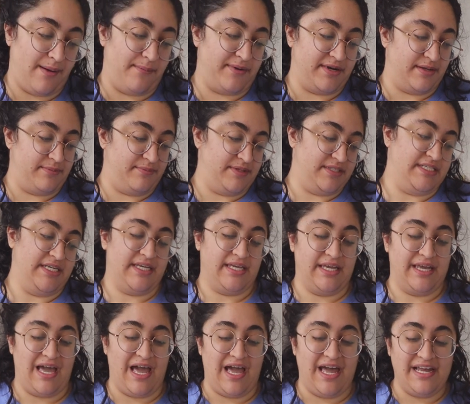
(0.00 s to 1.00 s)
I'm gonna be
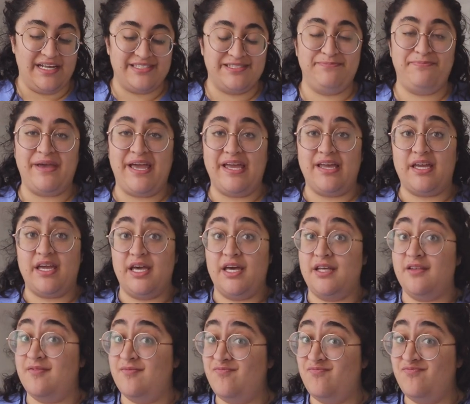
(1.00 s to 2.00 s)
taking eggs,
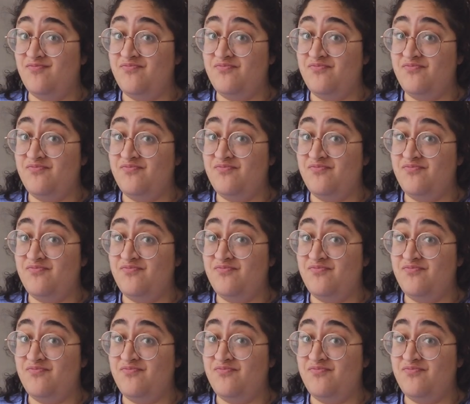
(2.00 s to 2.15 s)
bacon,